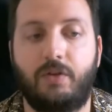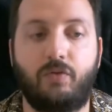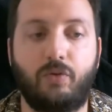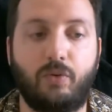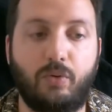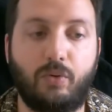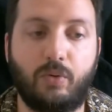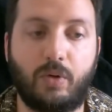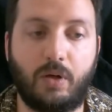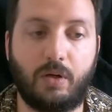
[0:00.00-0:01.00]

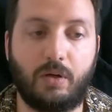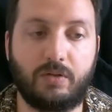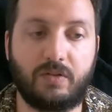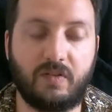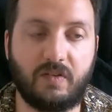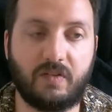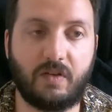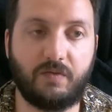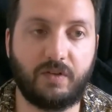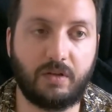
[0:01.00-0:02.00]
So uh, this is
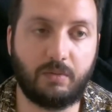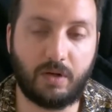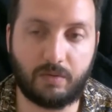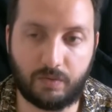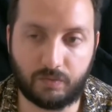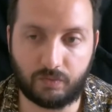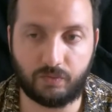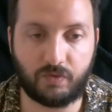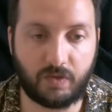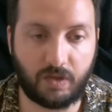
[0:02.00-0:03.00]
something that we are going
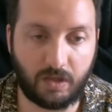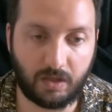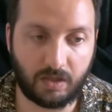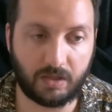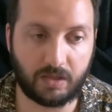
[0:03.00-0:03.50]
to see